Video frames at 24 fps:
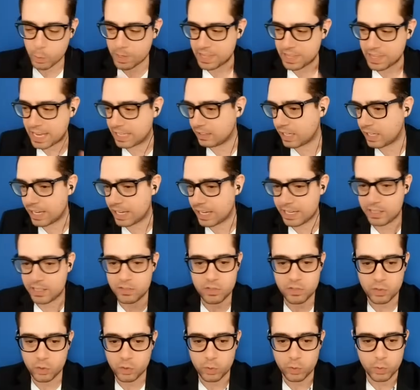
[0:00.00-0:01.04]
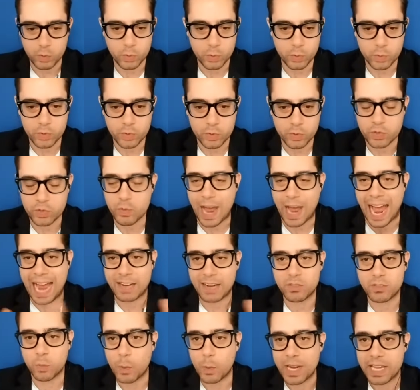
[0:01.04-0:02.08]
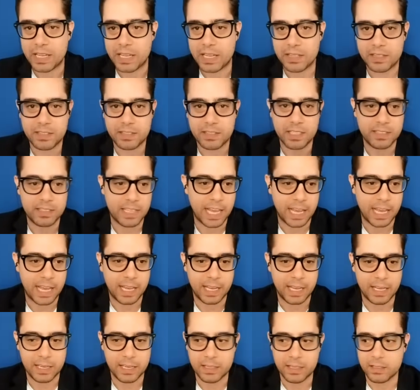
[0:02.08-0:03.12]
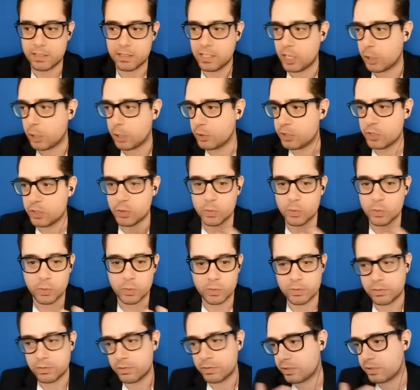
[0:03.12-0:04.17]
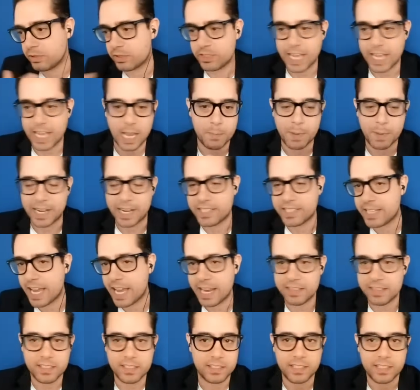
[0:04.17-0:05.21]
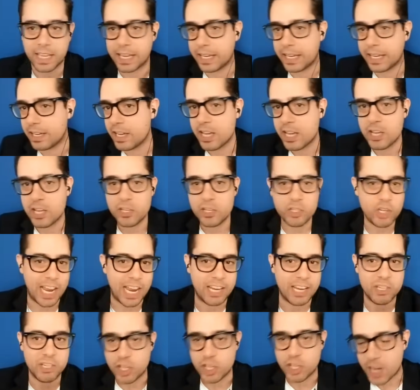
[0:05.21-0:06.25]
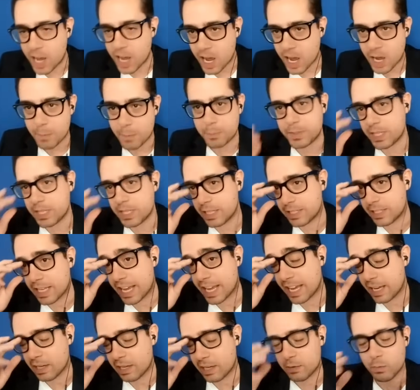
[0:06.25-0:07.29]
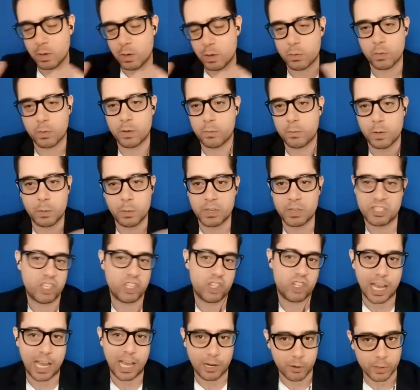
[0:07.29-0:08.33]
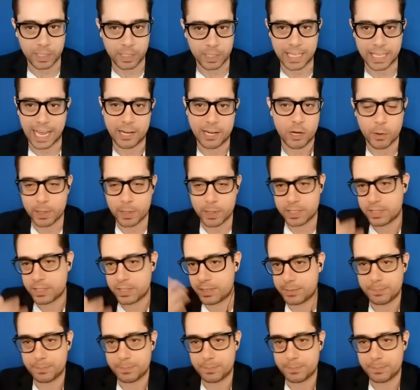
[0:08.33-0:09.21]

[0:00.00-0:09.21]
they like to to act with? Did they you know do take by take? Did they change it up? Did they what what, what was it generally? I know it's